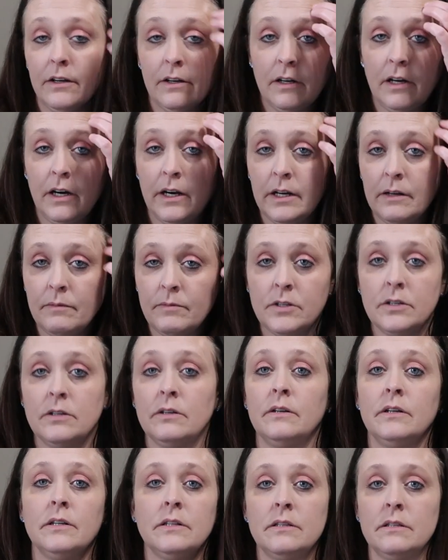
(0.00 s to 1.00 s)
or not, I'm
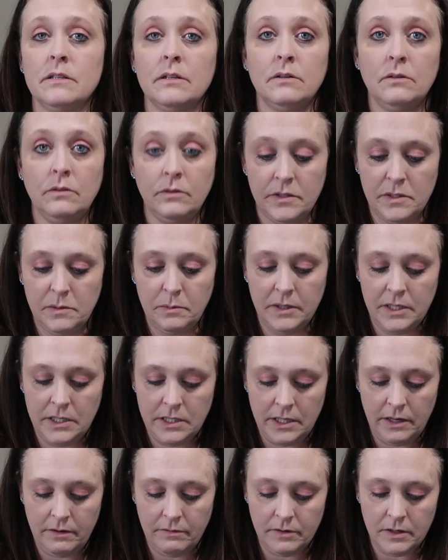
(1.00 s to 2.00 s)
sure it's the coolest place
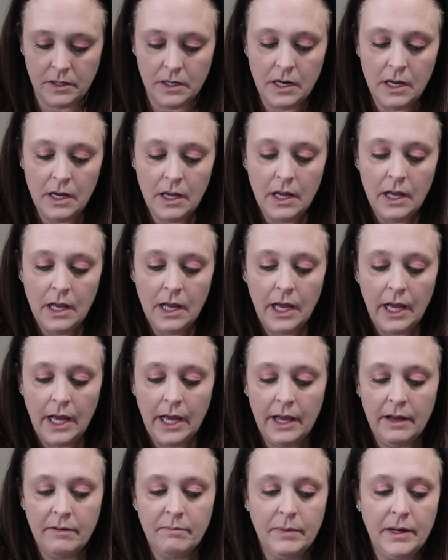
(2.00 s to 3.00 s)
ever.
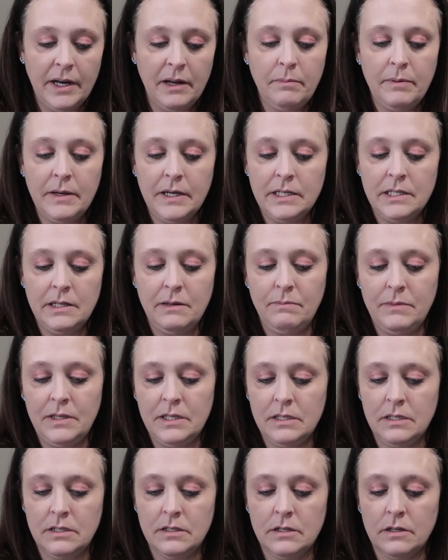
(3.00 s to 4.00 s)
Um, but I picked up
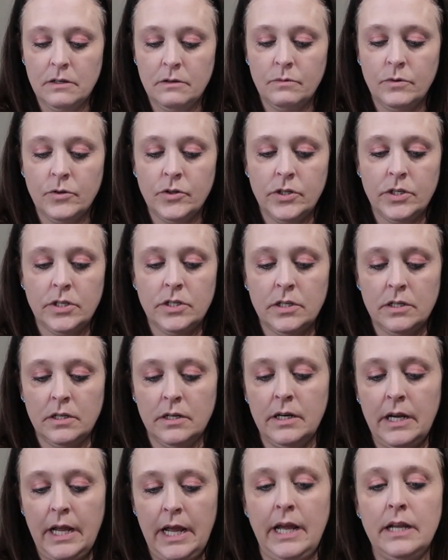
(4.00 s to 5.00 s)
this Star Wars
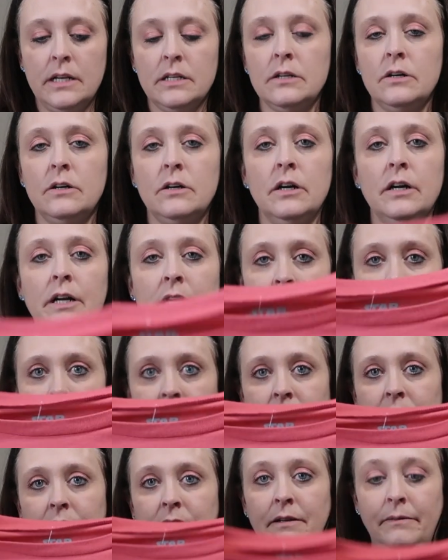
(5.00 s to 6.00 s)
shirt at
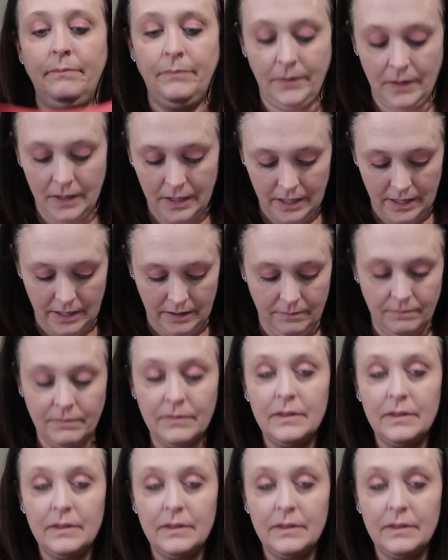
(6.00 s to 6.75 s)
Target um,